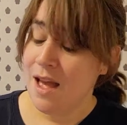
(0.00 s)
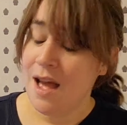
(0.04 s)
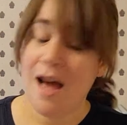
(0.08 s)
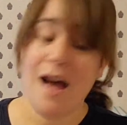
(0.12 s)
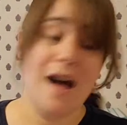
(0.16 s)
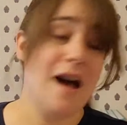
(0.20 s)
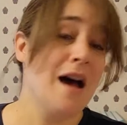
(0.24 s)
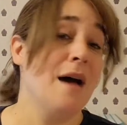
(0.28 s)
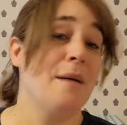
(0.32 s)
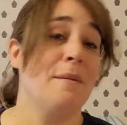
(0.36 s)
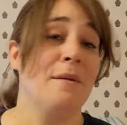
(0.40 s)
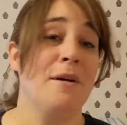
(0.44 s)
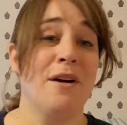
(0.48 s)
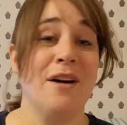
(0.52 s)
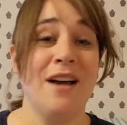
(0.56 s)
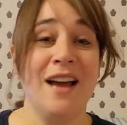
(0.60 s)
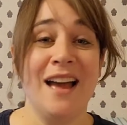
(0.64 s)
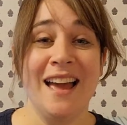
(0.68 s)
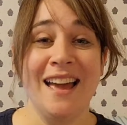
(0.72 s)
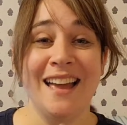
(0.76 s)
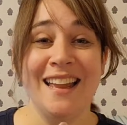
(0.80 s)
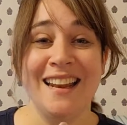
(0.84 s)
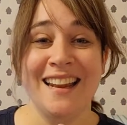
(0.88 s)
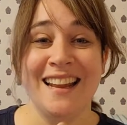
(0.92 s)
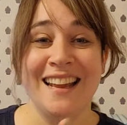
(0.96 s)
Go
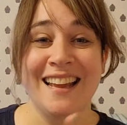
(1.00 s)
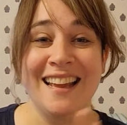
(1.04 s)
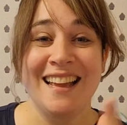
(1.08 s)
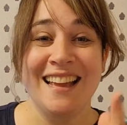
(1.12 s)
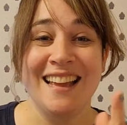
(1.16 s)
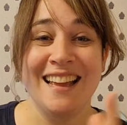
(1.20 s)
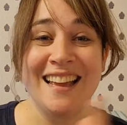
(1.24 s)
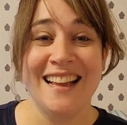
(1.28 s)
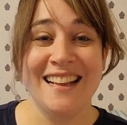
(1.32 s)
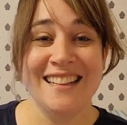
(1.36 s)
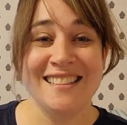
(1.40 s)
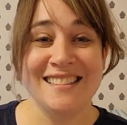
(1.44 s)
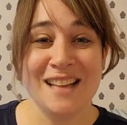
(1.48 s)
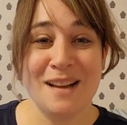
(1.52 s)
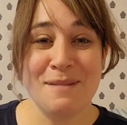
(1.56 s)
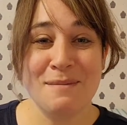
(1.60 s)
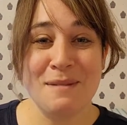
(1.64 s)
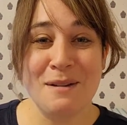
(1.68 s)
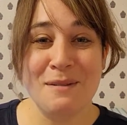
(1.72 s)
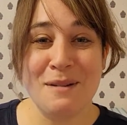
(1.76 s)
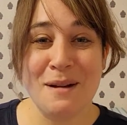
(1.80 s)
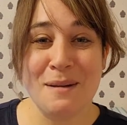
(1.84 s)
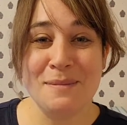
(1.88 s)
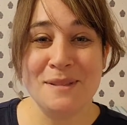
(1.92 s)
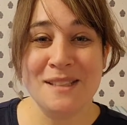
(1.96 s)
ahead. It's on
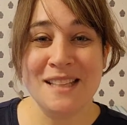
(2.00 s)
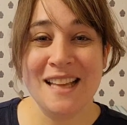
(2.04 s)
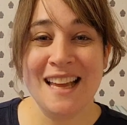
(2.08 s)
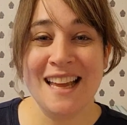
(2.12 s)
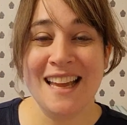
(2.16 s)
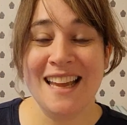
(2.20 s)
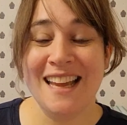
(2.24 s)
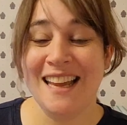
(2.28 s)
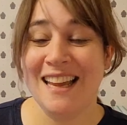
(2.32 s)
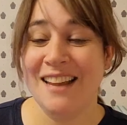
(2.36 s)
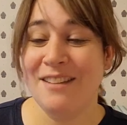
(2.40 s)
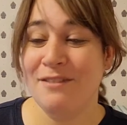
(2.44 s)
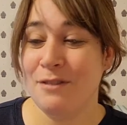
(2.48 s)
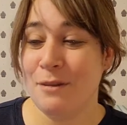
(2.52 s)
my website,